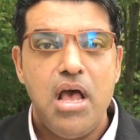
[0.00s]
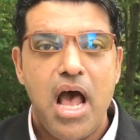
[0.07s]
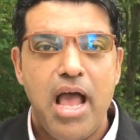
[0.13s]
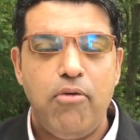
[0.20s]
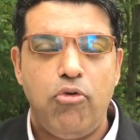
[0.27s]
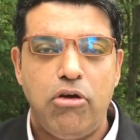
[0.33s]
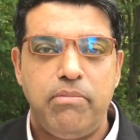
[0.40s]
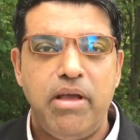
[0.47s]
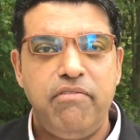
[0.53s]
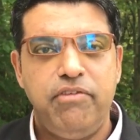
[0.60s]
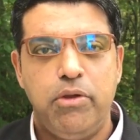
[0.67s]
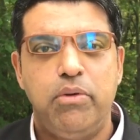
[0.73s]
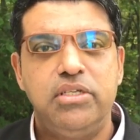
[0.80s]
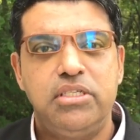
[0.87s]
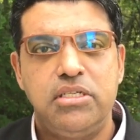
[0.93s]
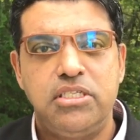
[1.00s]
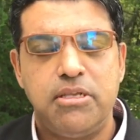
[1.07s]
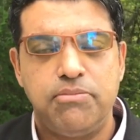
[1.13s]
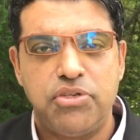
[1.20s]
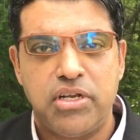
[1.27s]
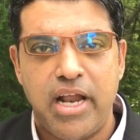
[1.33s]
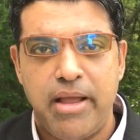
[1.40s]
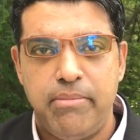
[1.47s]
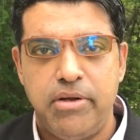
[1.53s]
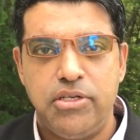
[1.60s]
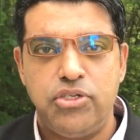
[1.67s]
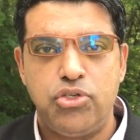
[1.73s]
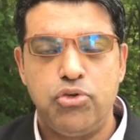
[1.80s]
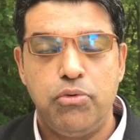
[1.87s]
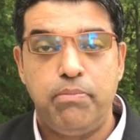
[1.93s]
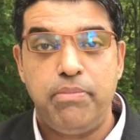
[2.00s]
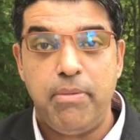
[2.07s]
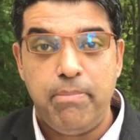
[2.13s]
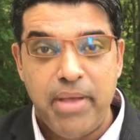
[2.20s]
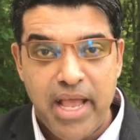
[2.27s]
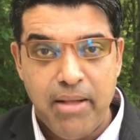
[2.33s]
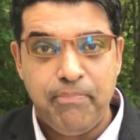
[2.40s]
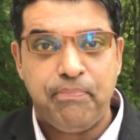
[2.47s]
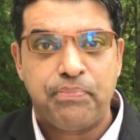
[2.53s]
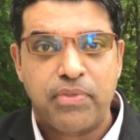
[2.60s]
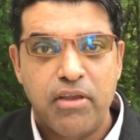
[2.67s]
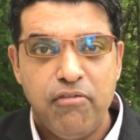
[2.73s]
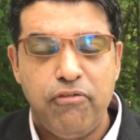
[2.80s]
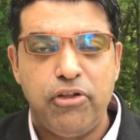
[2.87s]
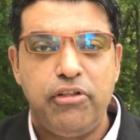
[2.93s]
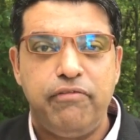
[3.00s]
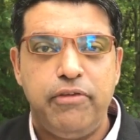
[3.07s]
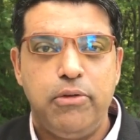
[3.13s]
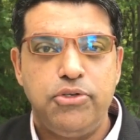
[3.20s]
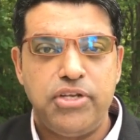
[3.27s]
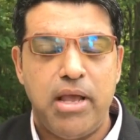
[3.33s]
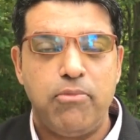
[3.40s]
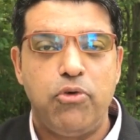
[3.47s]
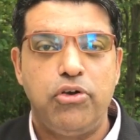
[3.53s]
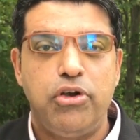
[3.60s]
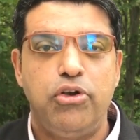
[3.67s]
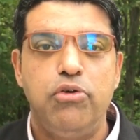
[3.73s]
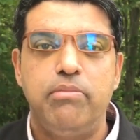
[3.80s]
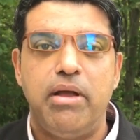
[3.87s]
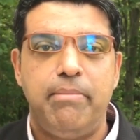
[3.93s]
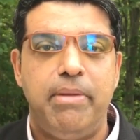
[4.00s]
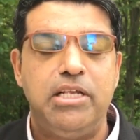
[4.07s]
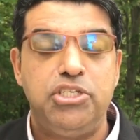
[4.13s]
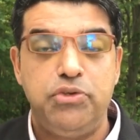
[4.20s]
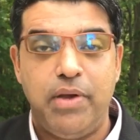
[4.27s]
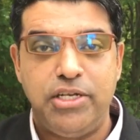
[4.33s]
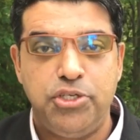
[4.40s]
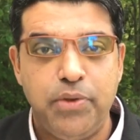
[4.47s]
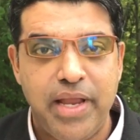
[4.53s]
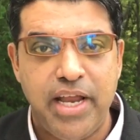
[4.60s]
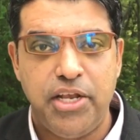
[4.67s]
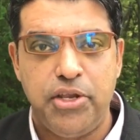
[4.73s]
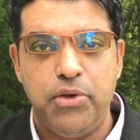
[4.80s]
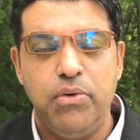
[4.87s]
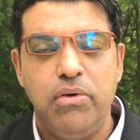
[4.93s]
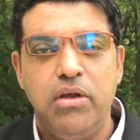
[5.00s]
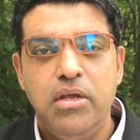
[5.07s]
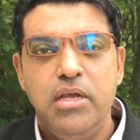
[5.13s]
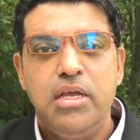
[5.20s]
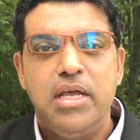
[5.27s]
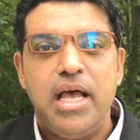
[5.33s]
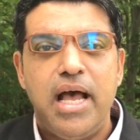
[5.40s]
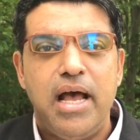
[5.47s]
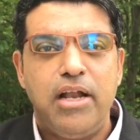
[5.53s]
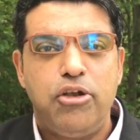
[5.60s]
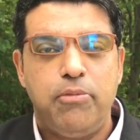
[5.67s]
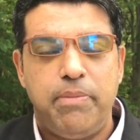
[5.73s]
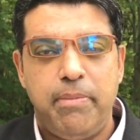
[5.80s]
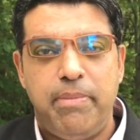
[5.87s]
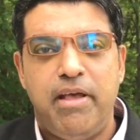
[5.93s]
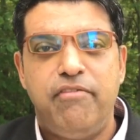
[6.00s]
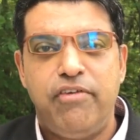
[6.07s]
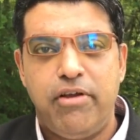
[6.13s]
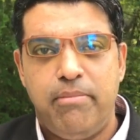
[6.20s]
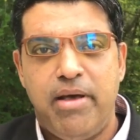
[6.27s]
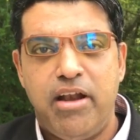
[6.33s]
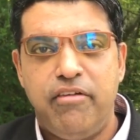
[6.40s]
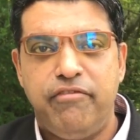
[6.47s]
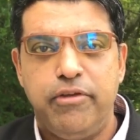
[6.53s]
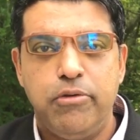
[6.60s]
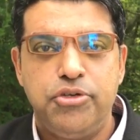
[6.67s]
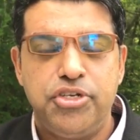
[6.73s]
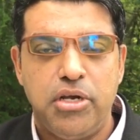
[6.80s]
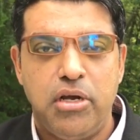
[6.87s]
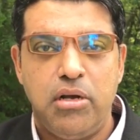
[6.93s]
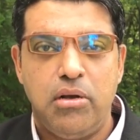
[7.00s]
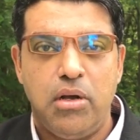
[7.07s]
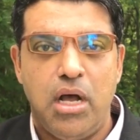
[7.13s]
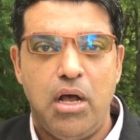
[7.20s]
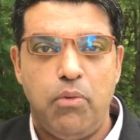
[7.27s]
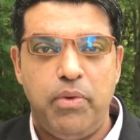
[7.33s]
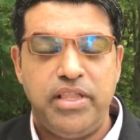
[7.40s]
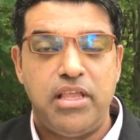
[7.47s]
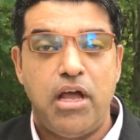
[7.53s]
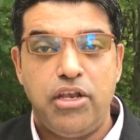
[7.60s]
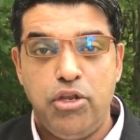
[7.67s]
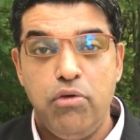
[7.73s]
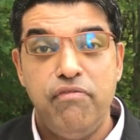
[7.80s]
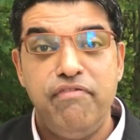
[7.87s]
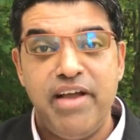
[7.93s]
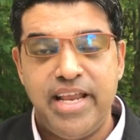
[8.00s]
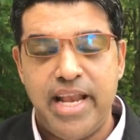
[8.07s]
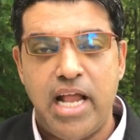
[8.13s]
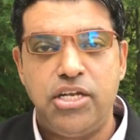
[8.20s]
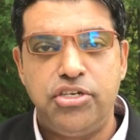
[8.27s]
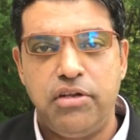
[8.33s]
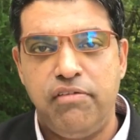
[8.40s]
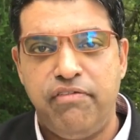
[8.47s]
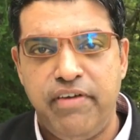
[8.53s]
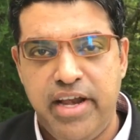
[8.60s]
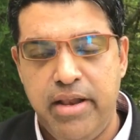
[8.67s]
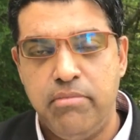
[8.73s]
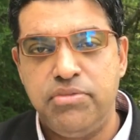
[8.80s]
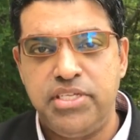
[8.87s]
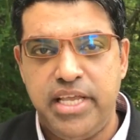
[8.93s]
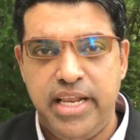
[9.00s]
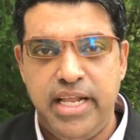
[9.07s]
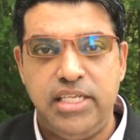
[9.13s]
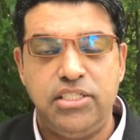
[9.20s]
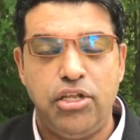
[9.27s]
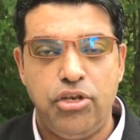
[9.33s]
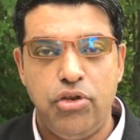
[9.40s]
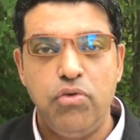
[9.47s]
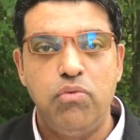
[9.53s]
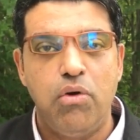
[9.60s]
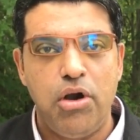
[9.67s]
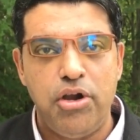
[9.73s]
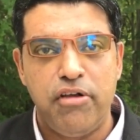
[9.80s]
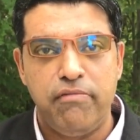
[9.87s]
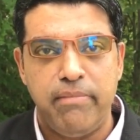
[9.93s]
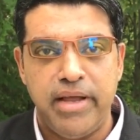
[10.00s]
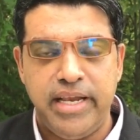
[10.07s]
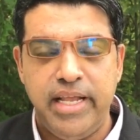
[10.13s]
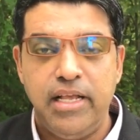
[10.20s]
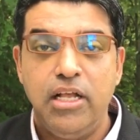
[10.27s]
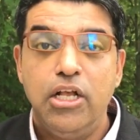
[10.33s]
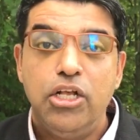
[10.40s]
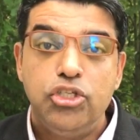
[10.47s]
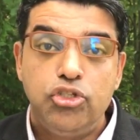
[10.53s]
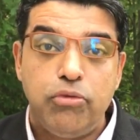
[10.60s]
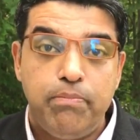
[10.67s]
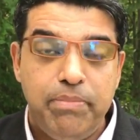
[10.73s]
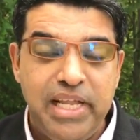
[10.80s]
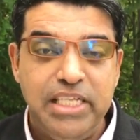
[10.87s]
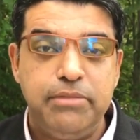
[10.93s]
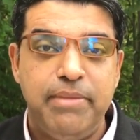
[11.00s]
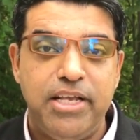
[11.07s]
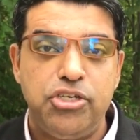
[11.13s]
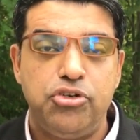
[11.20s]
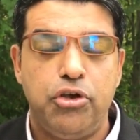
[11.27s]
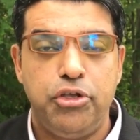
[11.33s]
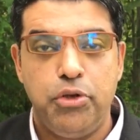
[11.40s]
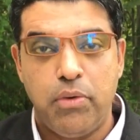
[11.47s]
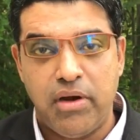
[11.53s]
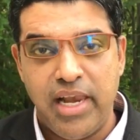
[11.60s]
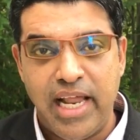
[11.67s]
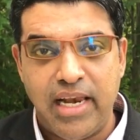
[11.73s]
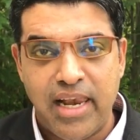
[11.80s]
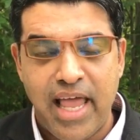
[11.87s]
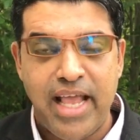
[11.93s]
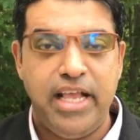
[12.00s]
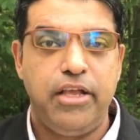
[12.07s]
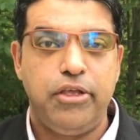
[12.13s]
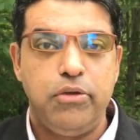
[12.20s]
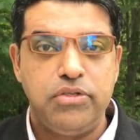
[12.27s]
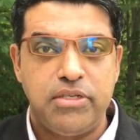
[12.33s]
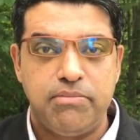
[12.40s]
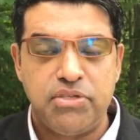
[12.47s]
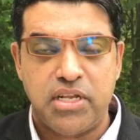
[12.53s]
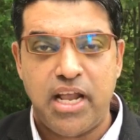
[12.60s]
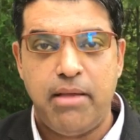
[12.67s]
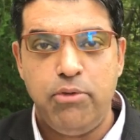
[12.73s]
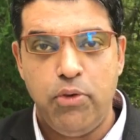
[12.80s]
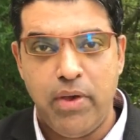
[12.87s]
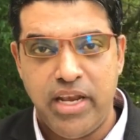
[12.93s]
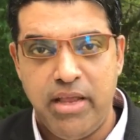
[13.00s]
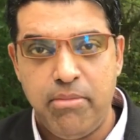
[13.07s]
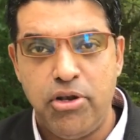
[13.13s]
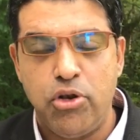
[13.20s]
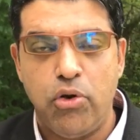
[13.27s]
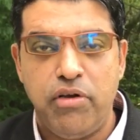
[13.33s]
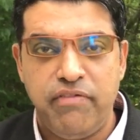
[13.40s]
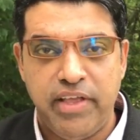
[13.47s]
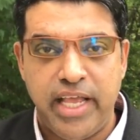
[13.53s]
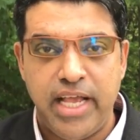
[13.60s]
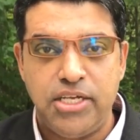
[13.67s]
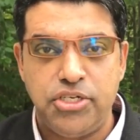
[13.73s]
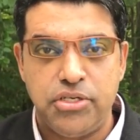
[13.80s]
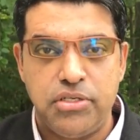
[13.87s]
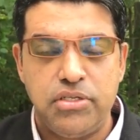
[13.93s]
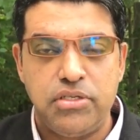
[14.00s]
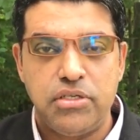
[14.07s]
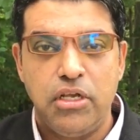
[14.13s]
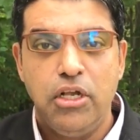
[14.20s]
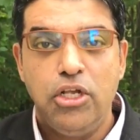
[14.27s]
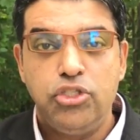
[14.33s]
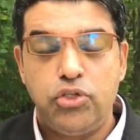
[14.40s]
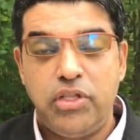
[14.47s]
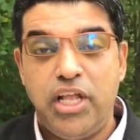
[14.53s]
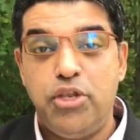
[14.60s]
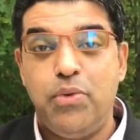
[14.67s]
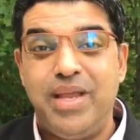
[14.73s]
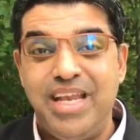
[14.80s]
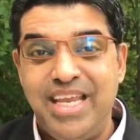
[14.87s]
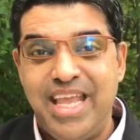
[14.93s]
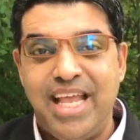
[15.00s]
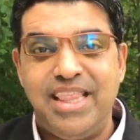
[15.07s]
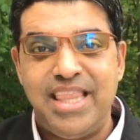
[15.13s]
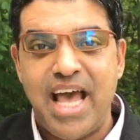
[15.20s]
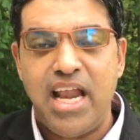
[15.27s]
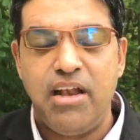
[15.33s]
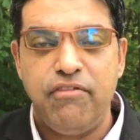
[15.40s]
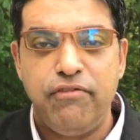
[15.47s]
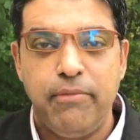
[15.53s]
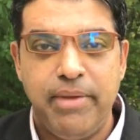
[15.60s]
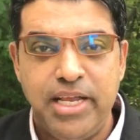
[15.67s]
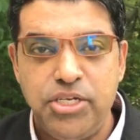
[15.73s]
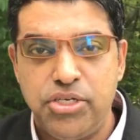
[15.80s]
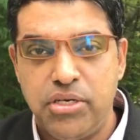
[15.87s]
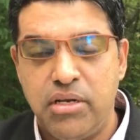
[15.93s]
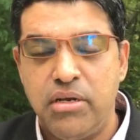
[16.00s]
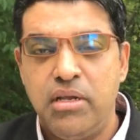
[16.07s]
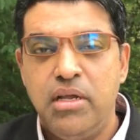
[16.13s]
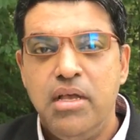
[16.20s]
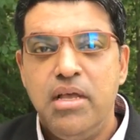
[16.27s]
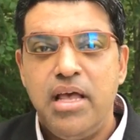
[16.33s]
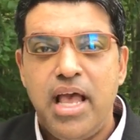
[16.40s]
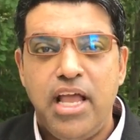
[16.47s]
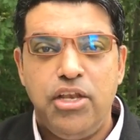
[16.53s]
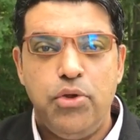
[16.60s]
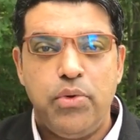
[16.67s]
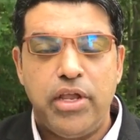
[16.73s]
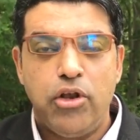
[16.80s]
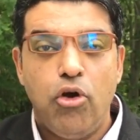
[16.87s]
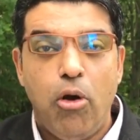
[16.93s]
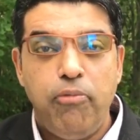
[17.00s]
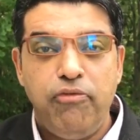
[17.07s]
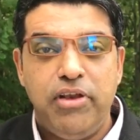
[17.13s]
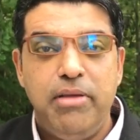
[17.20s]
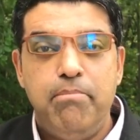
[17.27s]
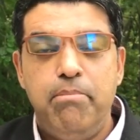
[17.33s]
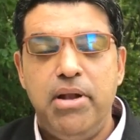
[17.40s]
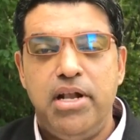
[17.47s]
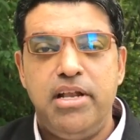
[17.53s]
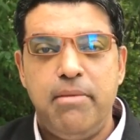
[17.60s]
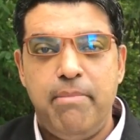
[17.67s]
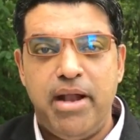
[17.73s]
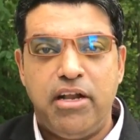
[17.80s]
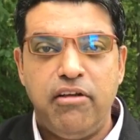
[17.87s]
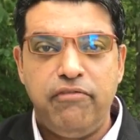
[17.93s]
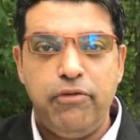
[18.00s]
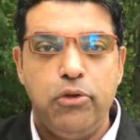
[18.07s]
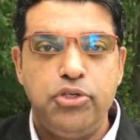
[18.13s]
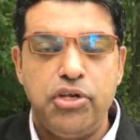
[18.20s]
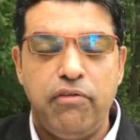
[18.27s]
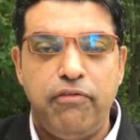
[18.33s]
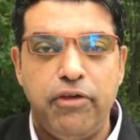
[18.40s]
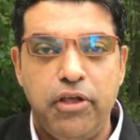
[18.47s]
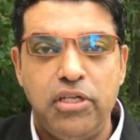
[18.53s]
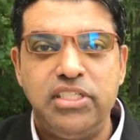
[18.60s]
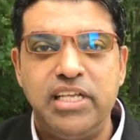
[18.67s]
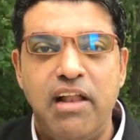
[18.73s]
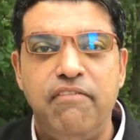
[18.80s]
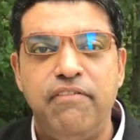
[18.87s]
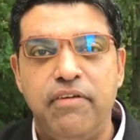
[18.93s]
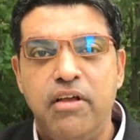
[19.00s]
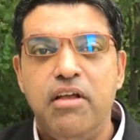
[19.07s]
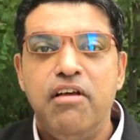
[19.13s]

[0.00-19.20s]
I want my viewers and subscribers to prepare for the future. I'm going to do my best to educate you uh, to prepare for a better future uh, with our new Financial Freedom series, The New World of Money. So please make sure you click like, you subscribe, you enable notifications so that you can get that information and you can hopefully build a better future for yourself